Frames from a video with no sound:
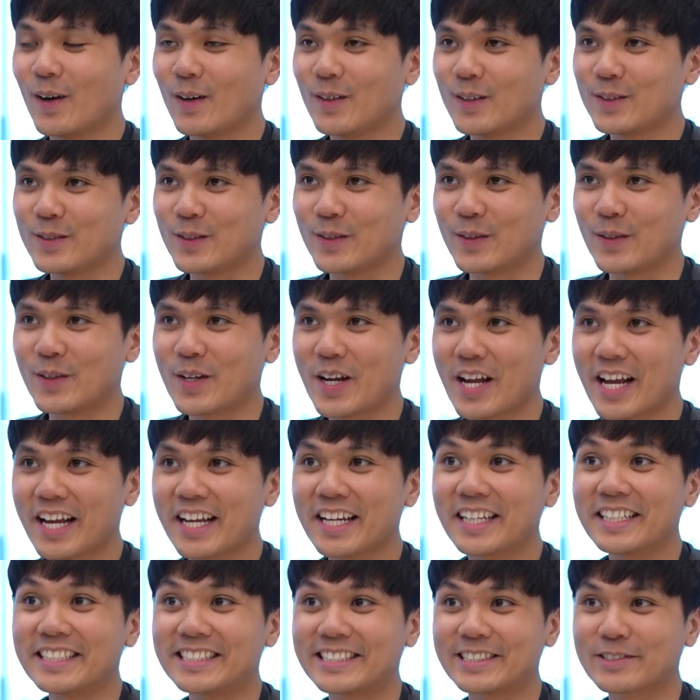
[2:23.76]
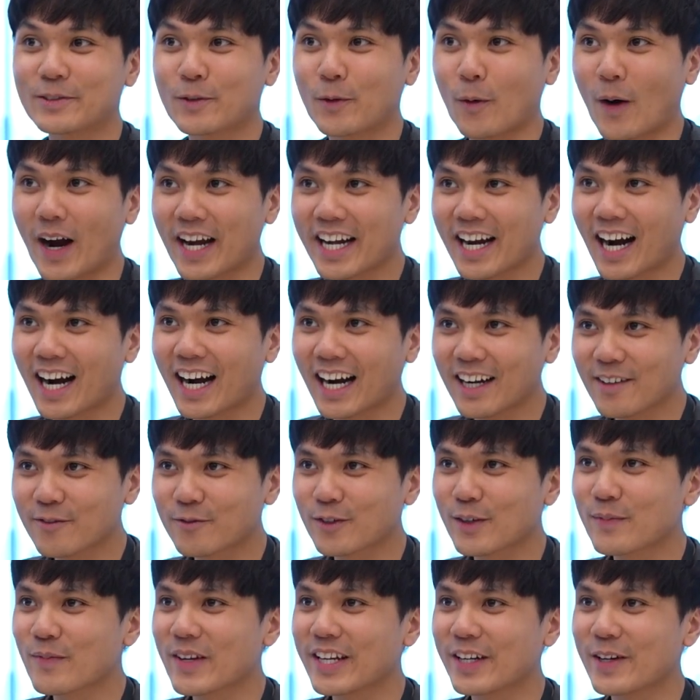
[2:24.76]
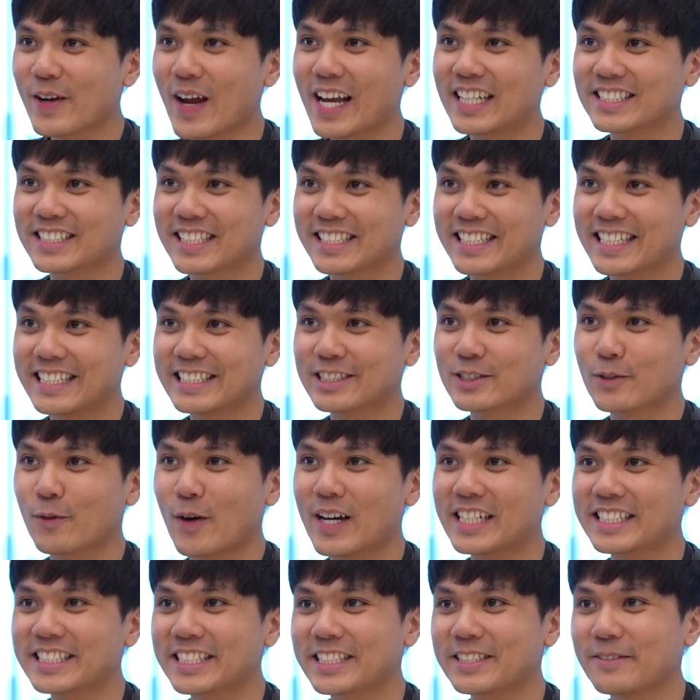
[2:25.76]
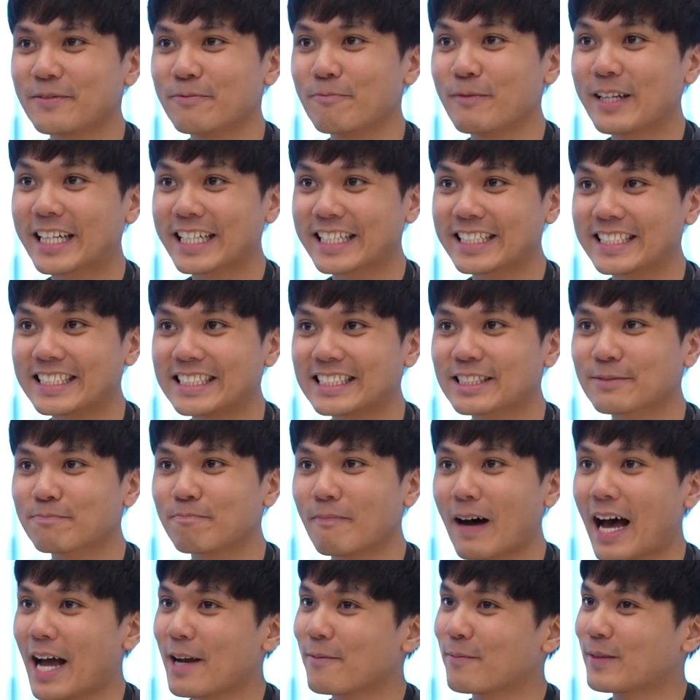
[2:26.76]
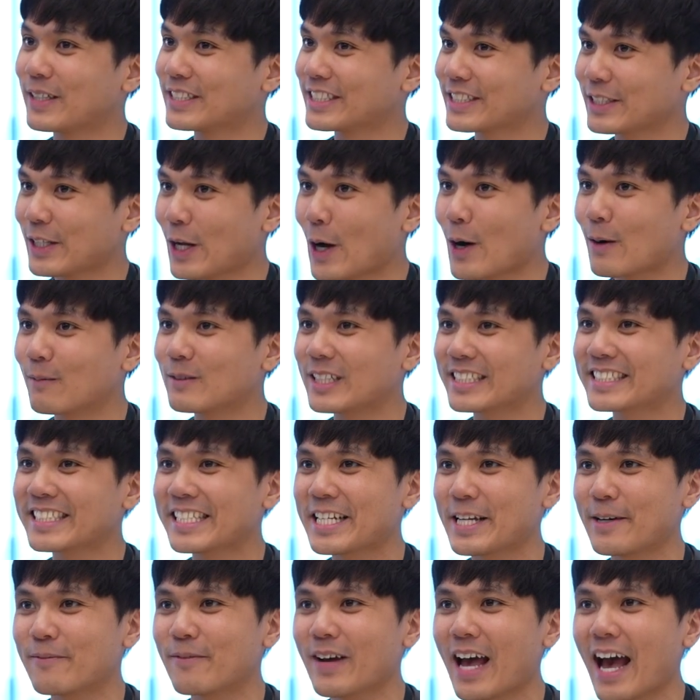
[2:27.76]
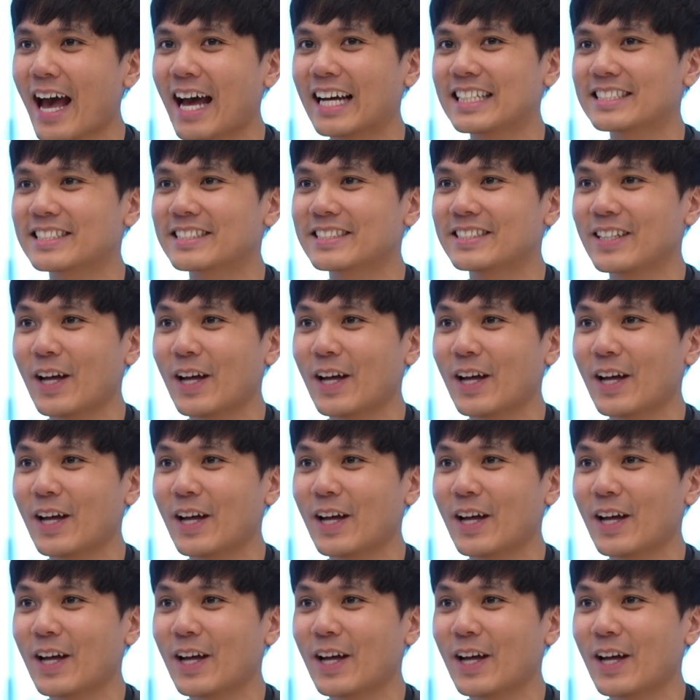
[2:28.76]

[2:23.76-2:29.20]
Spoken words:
Oh, it's quite hard for me to answer this question because my personal objective has